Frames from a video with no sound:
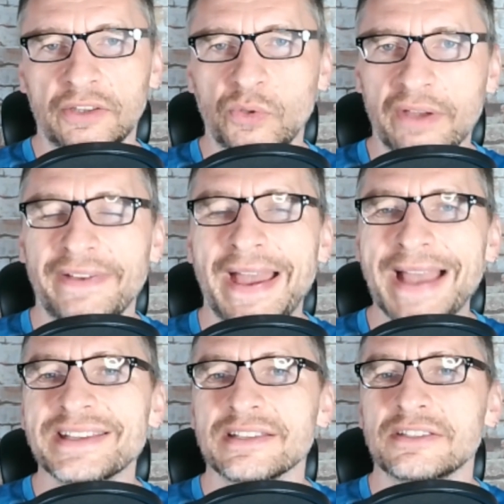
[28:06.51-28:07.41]
have
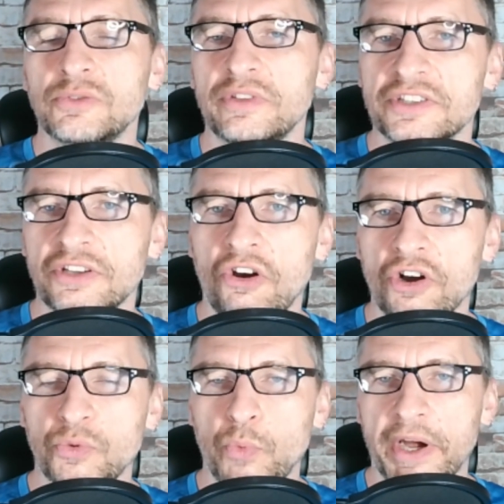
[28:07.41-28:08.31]
access to these
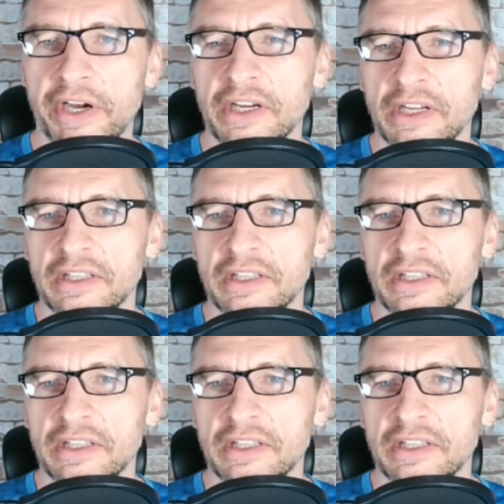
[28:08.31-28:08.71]
hardware